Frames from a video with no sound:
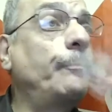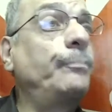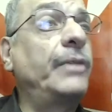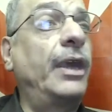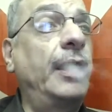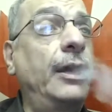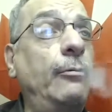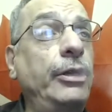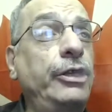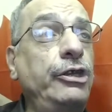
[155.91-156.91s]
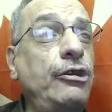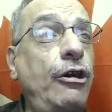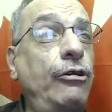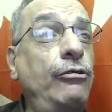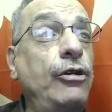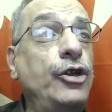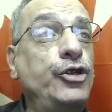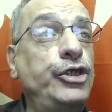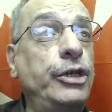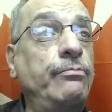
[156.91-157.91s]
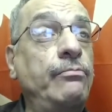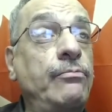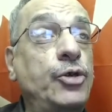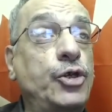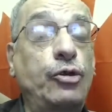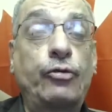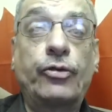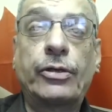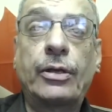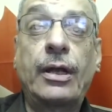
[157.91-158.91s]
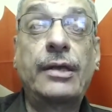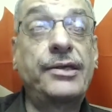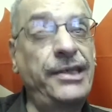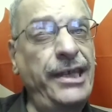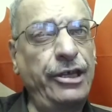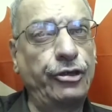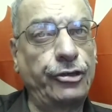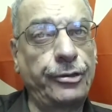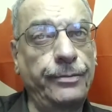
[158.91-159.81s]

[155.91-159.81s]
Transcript: Uh, what do you call gym shoes? Sneakers.